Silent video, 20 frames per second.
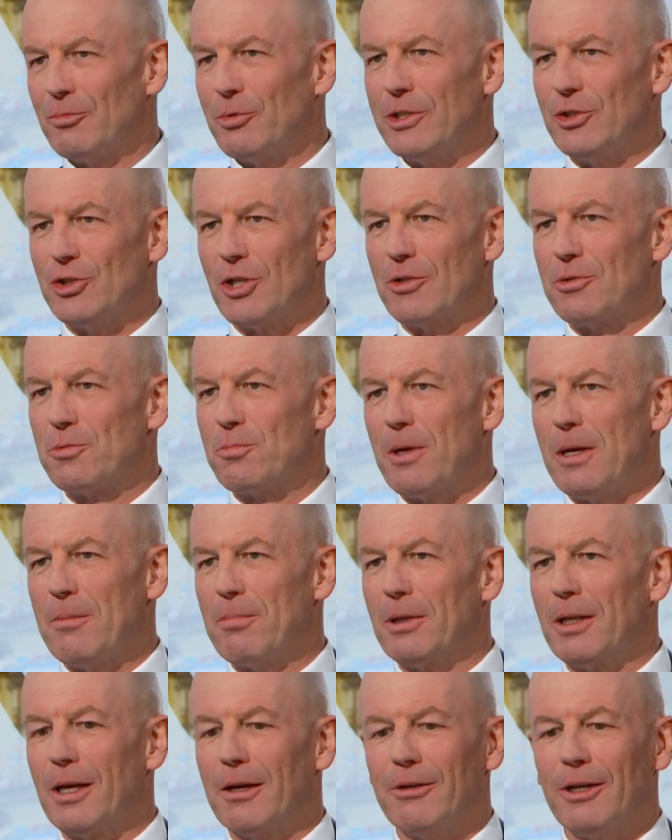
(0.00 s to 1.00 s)
And we judge
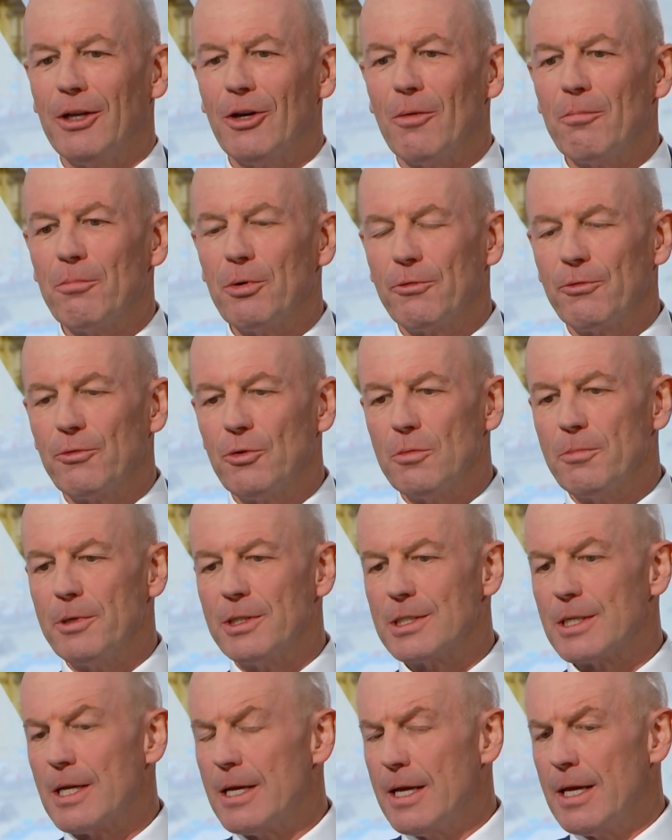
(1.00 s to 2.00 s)
people only on
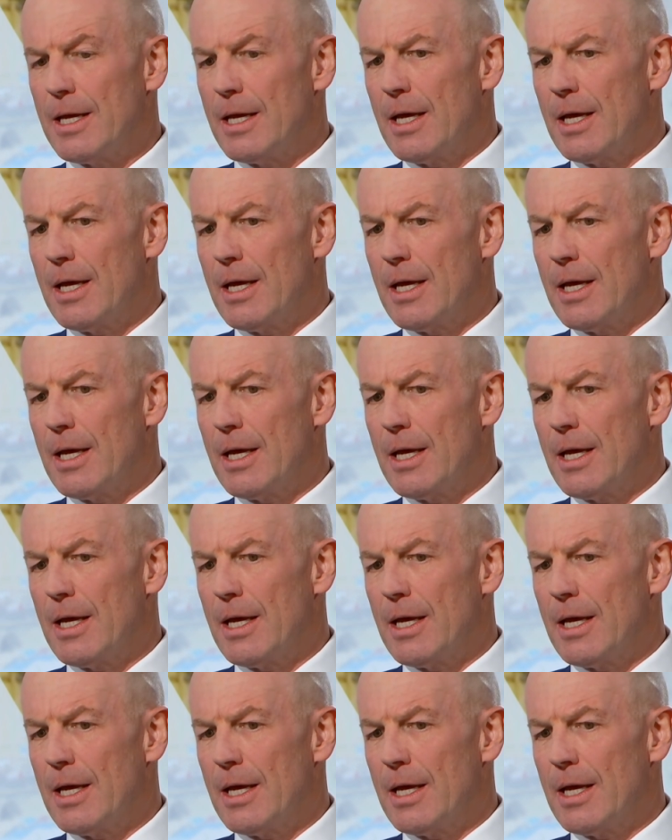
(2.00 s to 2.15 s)
performance.